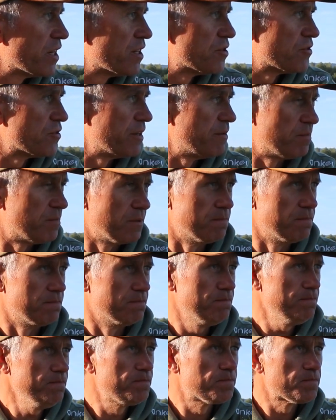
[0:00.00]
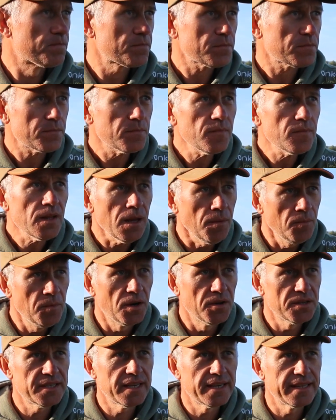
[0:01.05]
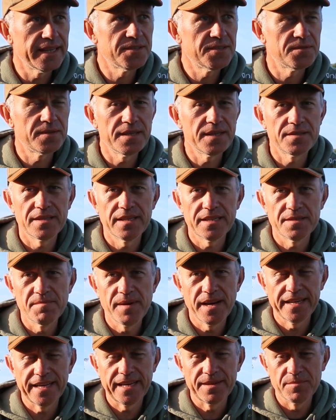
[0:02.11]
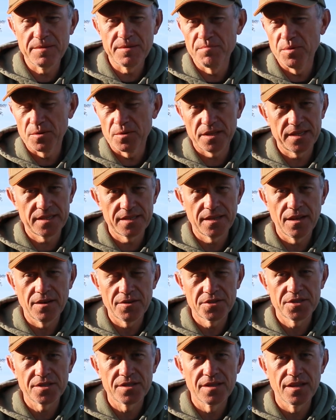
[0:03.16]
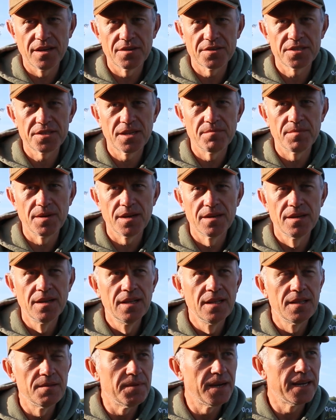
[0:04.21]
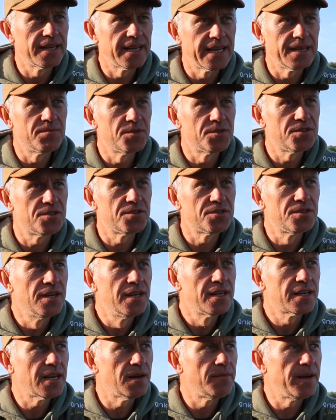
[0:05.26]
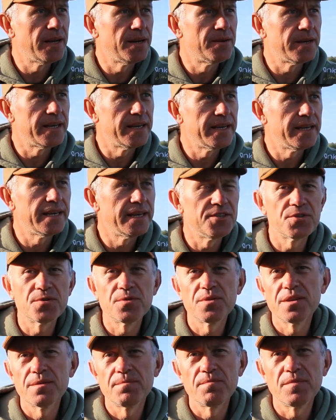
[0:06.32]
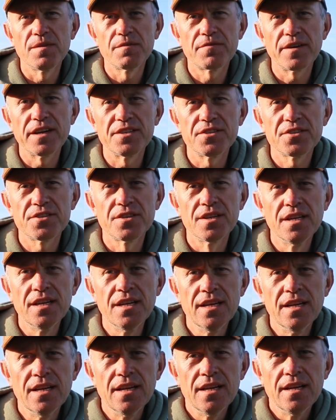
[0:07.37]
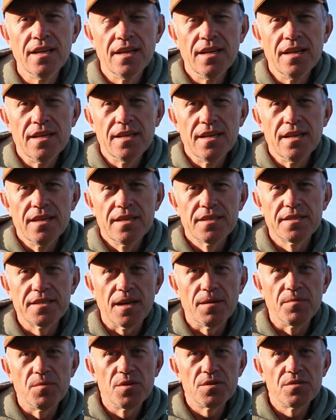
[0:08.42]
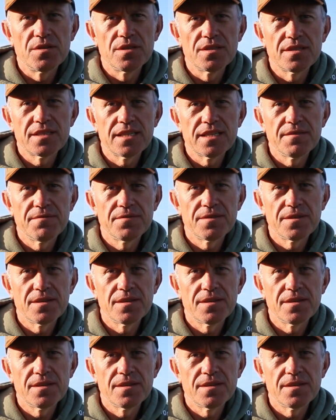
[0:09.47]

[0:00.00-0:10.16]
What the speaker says: trip. Like I say, this main aim, we booked this last summer. Main aim was to come out here, enjoy the French summer, and see if